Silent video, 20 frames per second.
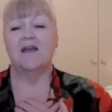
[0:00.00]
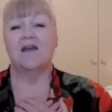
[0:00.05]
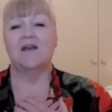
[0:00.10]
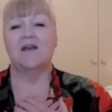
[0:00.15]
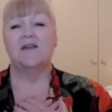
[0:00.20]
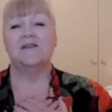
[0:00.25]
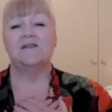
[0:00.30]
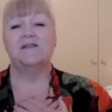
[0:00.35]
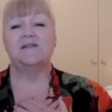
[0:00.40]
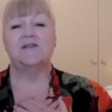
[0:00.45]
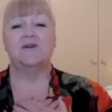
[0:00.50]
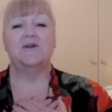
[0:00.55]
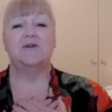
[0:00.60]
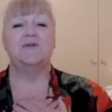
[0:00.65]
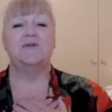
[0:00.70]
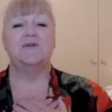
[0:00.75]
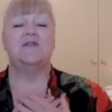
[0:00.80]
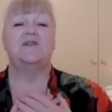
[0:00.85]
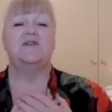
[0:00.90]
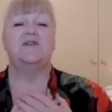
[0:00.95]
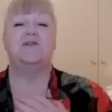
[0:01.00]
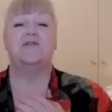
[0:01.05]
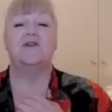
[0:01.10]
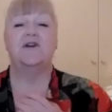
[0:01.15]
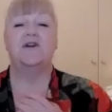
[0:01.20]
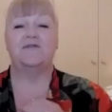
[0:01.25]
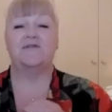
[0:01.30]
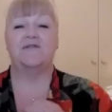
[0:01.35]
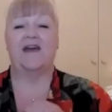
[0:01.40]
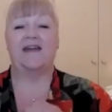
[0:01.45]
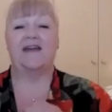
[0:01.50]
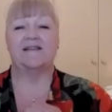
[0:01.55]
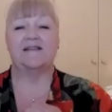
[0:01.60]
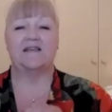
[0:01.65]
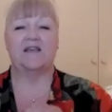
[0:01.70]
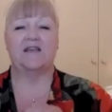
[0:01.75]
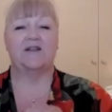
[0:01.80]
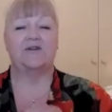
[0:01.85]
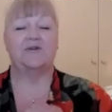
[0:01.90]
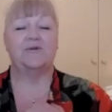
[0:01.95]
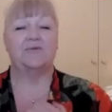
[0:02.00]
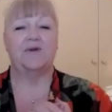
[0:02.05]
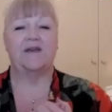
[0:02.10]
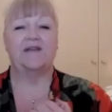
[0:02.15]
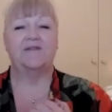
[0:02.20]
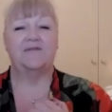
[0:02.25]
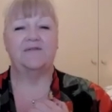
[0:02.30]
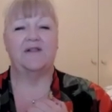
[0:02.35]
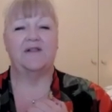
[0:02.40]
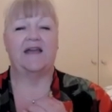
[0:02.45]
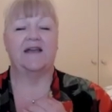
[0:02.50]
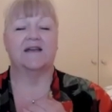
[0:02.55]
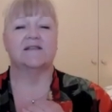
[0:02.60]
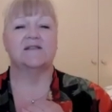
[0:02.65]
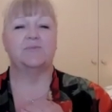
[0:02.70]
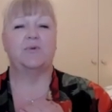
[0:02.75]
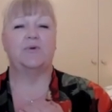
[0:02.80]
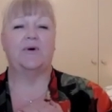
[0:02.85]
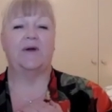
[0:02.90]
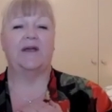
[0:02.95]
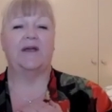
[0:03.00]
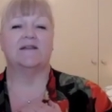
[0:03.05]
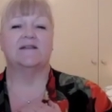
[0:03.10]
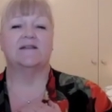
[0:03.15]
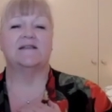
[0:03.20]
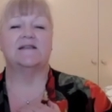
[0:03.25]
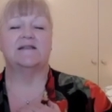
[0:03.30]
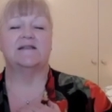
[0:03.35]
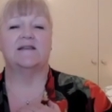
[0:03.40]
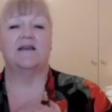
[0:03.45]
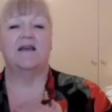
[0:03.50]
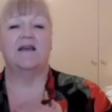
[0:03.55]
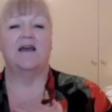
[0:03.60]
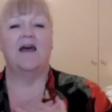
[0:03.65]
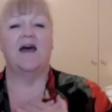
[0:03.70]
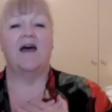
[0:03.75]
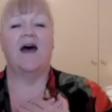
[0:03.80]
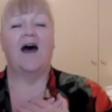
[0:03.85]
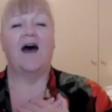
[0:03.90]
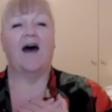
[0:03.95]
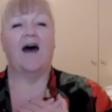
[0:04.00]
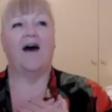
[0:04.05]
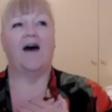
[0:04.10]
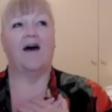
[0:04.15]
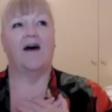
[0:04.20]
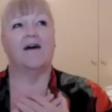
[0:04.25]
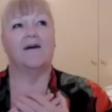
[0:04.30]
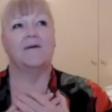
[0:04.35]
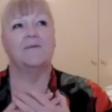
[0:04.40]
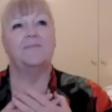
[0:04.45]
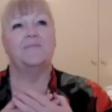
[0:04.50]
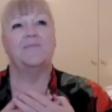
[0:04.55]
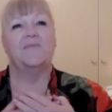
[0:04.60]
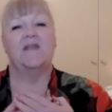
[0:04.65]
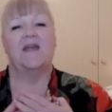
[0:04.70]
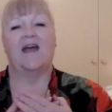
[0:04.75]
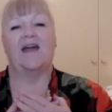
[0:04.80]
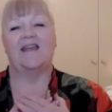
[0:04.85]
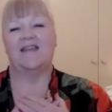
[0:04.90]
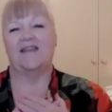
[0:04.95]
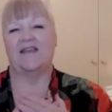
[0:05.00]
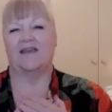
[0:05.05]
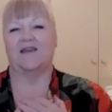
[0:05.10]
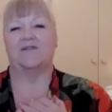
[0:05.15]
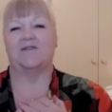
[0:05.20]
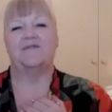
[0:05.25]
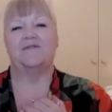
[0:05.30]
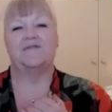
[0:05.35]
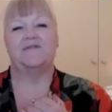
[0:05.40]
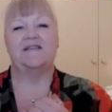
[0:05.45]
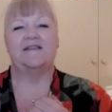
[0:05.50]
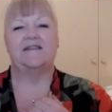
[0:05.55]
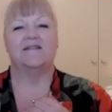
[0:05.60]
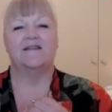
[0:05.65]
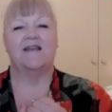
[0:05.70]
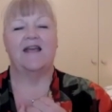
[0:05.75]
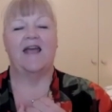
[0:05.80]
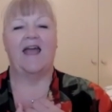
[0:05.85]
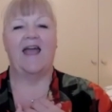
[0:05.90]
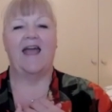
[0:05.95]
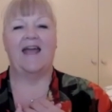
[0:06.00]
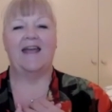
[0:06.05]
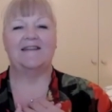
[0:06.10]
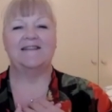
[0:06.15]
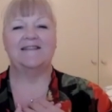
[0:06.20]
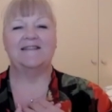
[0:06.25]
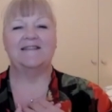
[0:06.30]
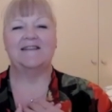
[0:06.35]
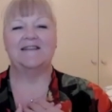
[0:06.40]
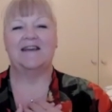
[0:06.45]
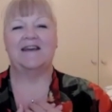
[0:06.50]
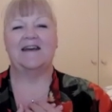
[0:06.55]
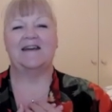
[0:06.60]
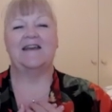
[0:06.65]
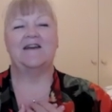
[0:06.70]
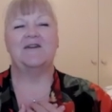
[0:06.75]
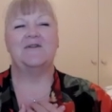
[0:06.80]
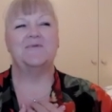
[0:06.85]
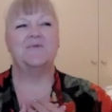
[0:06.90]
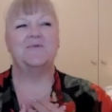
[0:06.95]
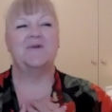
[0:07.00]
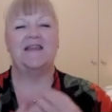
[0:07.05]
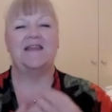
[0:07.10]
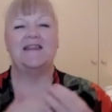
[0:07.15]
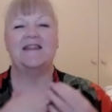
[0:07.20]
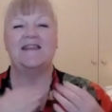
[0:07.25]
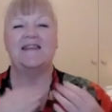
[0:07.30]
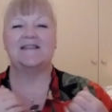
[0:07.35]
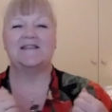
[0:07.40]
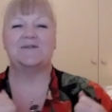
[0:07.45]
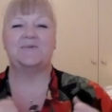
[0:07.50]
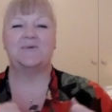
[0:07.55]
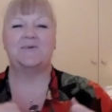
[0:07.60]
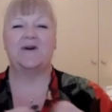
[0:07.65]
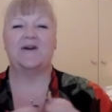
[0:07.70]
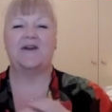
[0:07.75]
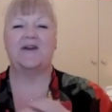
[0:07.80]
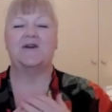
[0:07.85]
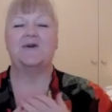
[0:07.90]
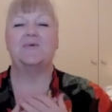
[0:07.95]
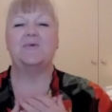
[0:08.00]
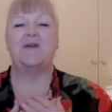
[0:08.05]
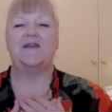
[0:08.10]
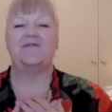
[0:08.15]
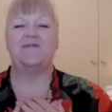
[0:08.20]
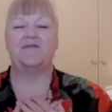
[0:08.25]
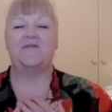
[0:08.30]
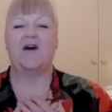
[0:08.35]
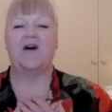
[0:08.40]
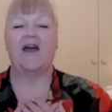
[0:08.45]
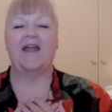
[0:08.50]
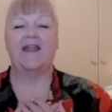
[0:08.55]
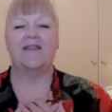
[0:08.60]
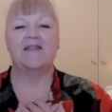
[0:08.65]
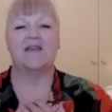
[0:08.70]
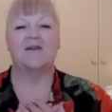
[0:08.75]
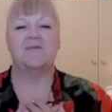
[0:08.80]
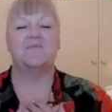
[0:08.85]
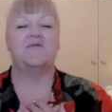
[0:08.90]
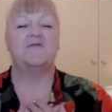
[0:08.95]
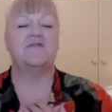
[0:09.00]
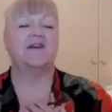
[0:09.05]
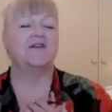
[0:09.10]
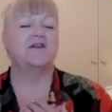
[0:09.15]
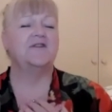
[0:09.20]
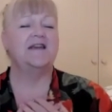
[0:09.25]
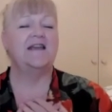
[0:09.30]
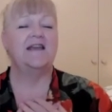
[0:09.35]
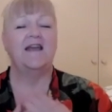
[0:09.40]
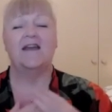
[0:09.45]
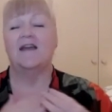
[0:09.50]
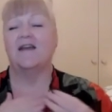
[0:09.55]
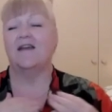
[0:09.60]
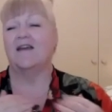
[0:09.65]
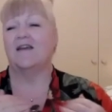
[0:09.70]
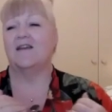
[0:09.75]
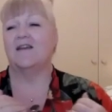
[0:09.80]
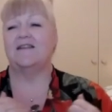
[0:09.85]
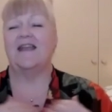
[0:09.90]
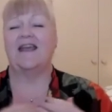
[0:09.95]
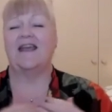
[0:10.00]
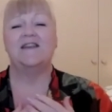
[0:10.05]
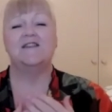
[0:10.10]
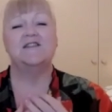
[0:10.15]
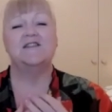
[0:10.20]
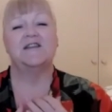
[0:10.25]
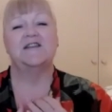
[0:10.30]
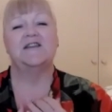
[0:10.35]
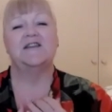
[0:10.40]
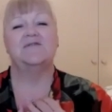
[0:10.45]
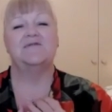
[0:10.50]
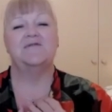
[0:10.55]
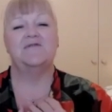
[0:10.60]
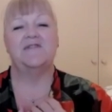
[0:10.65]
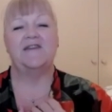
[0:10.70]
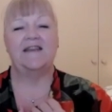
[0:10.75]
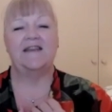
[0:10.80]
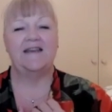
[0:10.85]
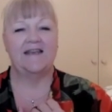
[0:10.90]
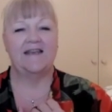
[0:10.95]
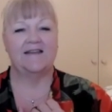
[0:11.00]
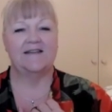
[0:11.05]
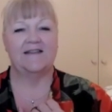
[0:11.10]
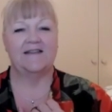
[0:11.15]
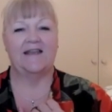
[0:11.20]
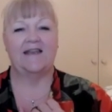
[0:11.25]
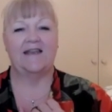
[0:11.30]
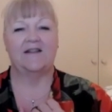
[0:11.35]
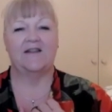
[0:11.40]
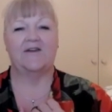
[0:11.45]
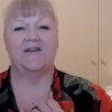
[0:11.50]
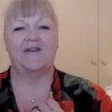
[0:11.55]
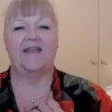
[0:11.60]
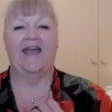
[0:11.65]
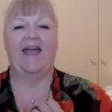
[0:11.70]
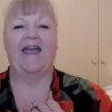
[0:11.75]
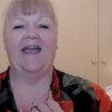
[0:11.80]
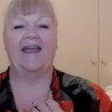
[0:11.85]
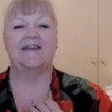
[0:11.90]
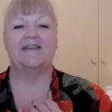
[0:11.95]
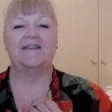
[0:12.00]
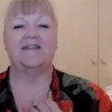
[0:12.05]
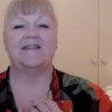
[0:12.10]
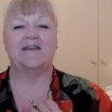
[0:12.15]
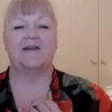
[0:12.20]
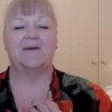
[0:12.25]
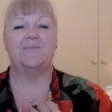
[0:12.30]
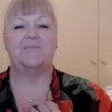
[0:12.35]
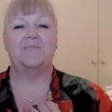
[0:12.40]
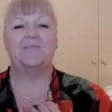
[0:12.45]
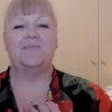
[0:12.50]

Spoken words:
So the neurovascular reflex points are a gift, and within this work we find them nature conveniently located them